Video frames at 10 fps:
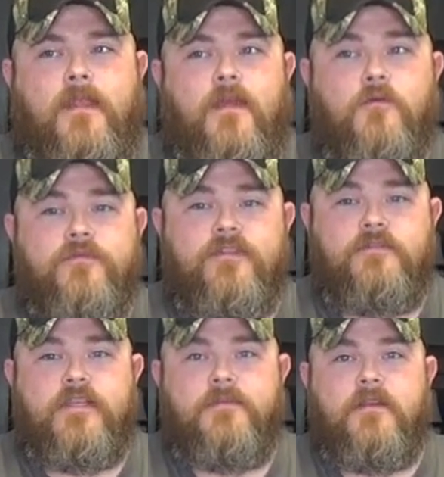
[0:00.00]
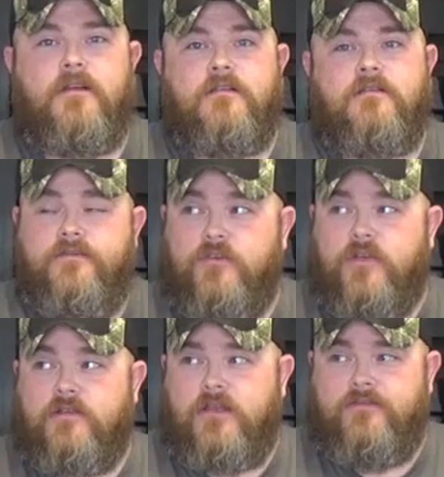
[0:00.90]
I don't feel dim at all feel,
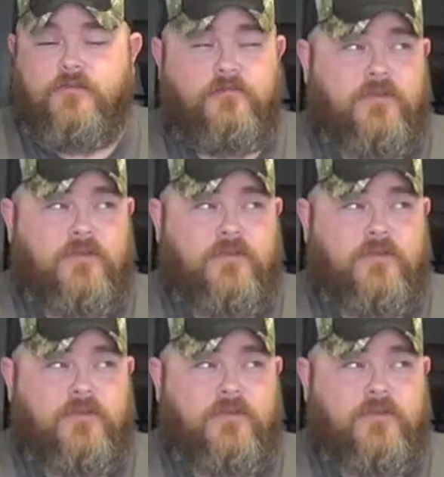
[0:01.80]
I feel,